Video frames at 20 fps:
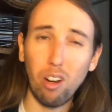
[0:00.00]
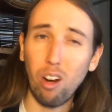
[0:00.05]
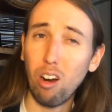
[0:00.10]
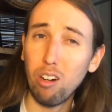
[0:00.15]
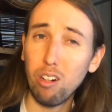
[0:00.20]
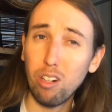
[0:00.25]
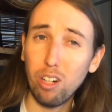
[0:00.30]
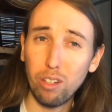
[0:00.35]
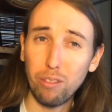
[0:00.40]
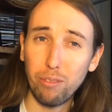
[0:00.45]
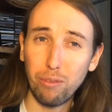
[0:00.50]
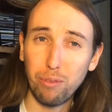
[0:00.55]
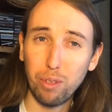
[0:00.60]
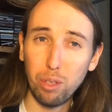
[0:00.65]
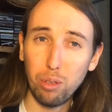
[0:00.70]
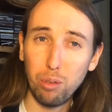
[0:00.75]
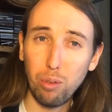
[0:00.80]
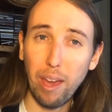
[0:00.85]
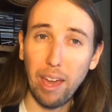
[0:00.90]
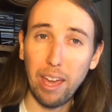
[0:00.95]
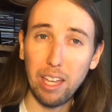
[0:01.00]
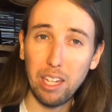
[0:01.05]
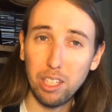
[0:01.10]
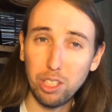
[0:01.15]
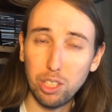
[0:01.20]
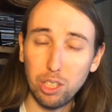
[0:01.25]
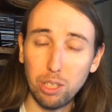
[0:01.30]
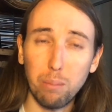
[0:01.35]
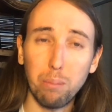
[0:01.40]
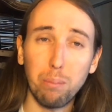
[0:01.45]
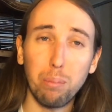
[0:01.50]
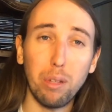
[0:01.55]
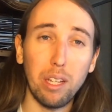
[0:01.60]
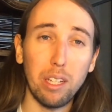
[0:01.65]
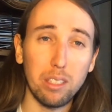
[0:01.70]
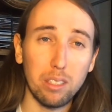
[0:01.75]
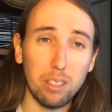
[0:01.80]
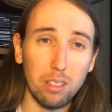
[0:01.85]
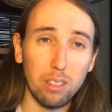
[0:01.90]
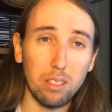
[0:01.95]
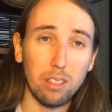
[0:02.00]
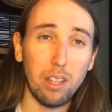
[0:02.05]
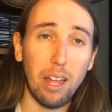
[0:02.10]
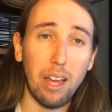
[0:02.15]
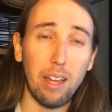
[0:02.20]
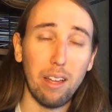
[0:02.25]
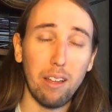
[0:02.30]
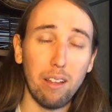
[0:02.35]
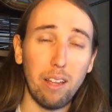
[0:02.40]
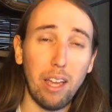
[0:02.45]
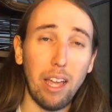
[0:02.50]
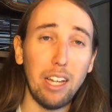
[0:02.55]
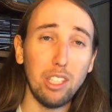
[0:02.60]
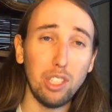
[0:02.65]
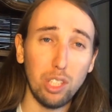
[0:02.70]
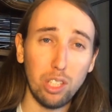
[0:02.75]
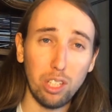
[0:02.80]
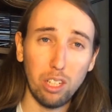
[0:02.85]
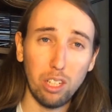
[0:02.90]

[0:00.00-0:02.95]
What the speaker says: are a few Asian places, that Asian